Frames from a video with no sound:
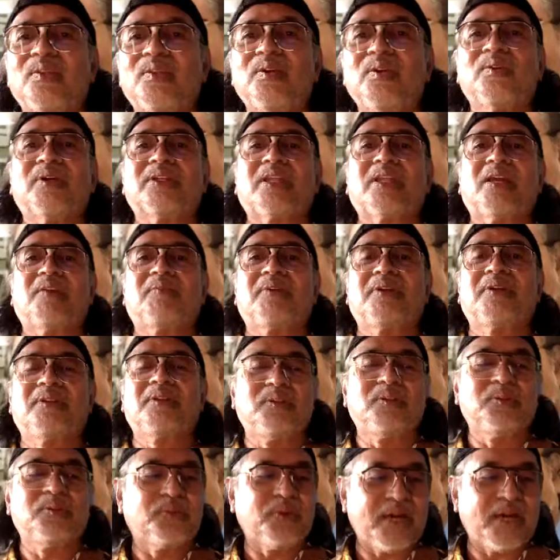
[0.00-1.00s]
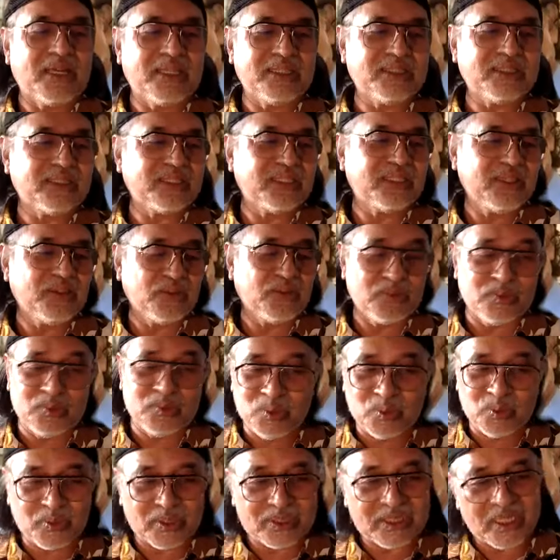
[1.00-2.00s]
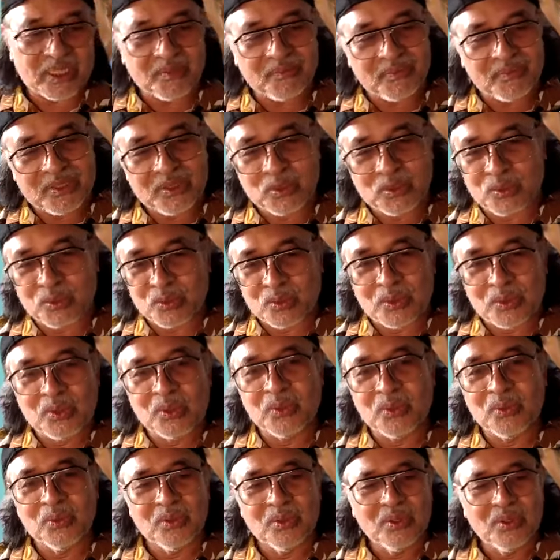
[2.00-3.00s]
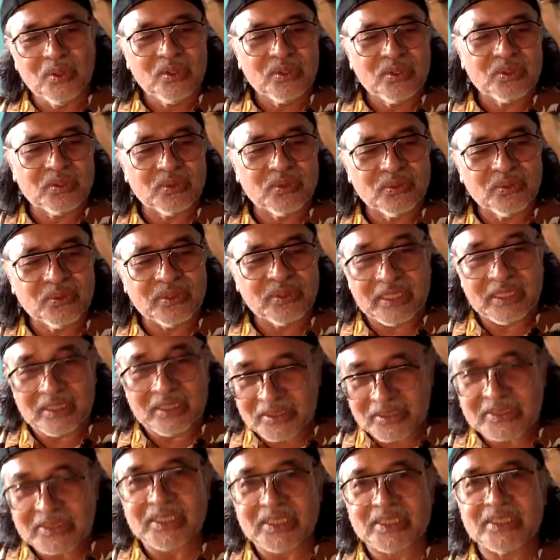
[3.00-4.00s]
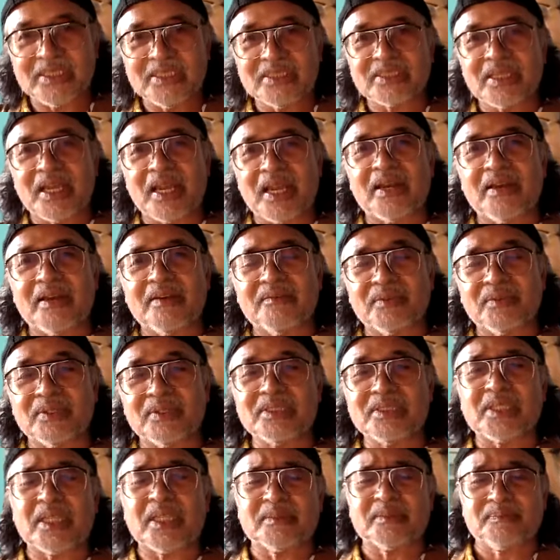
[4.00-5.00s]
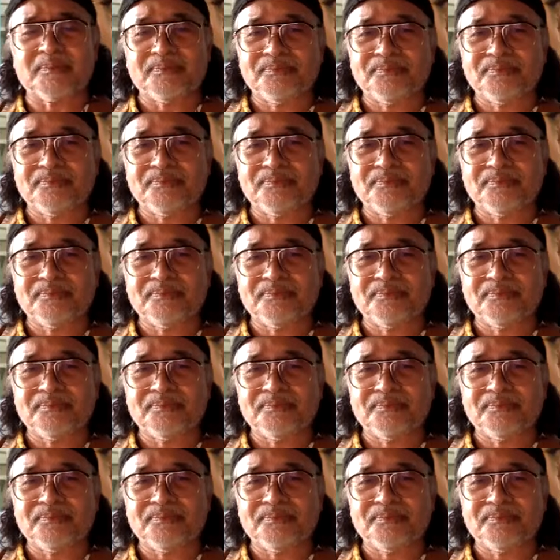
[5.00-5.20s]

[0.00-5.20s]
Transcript: do whatever you want or do whatever you could do to increase that desire. For instance,